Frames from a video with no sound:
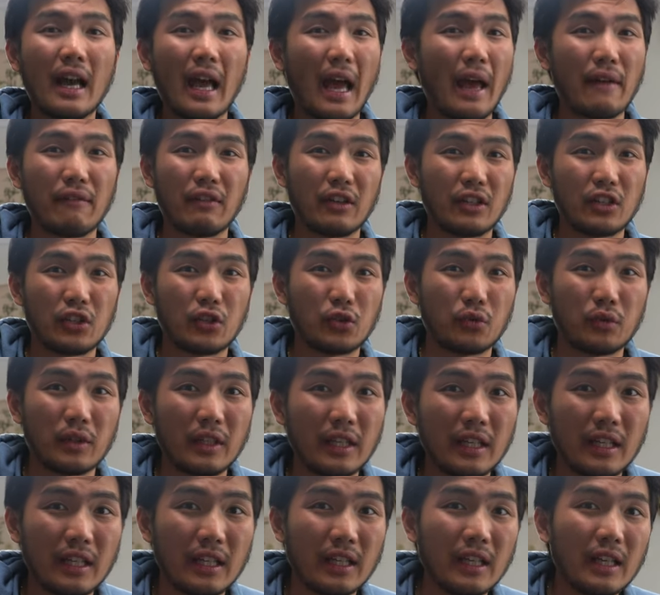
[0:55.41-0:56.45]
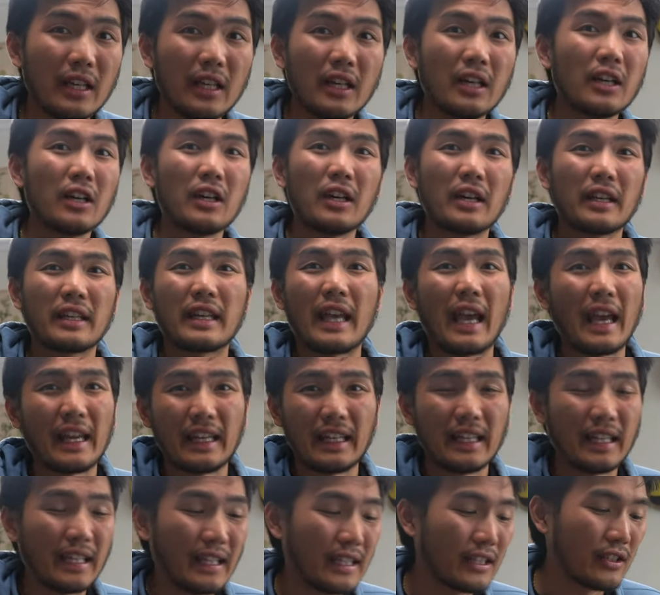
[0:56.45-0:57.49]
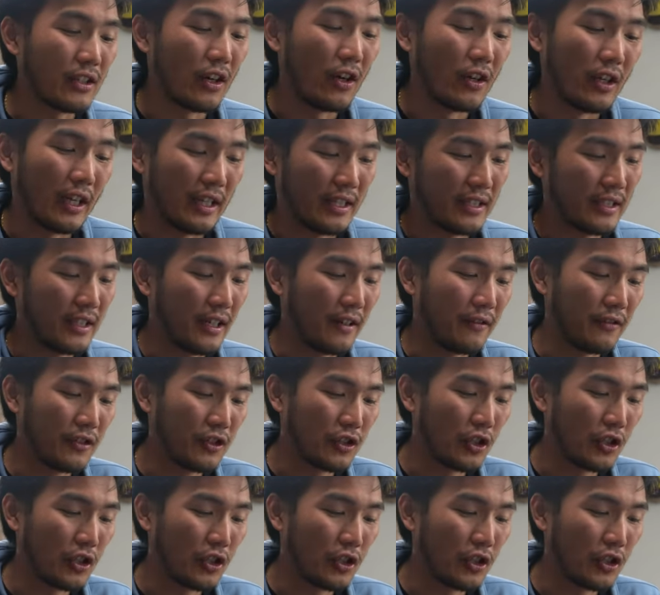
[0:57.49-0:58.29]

FX3, Canons, all that stuff.